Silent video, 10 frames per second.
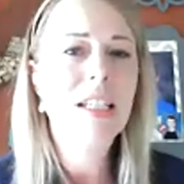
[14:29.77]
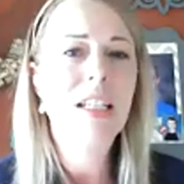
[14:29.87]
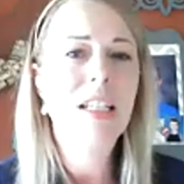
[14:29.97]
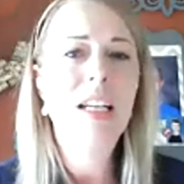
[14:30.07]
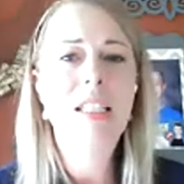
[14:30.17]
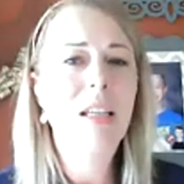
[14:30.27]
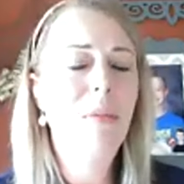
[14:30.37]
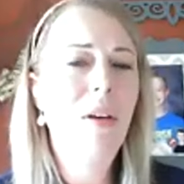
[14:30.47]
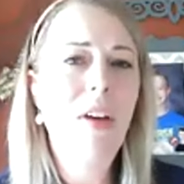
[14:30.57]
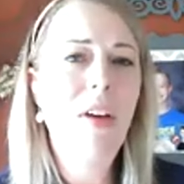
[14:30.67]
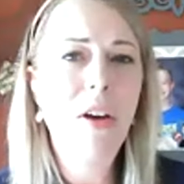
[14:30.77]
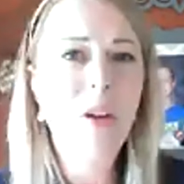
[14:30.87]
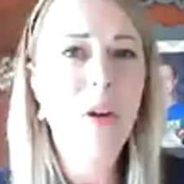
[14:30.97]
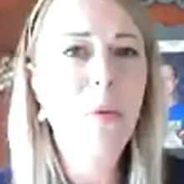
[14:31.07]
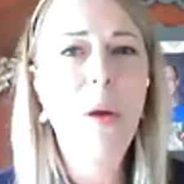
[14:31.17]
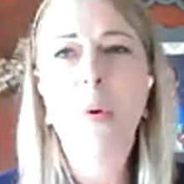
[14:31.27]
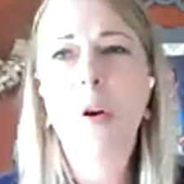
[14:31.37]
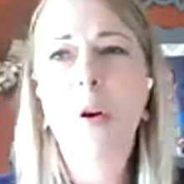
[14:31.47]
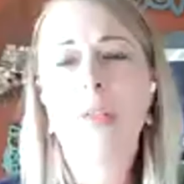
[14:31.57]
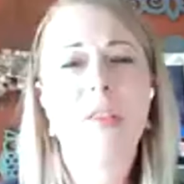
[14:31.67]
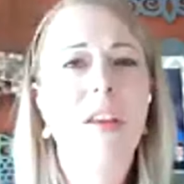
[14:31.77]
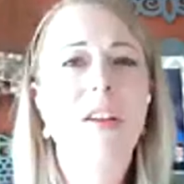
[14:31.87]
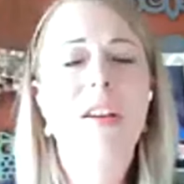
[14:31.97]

I did not see my value, my worth,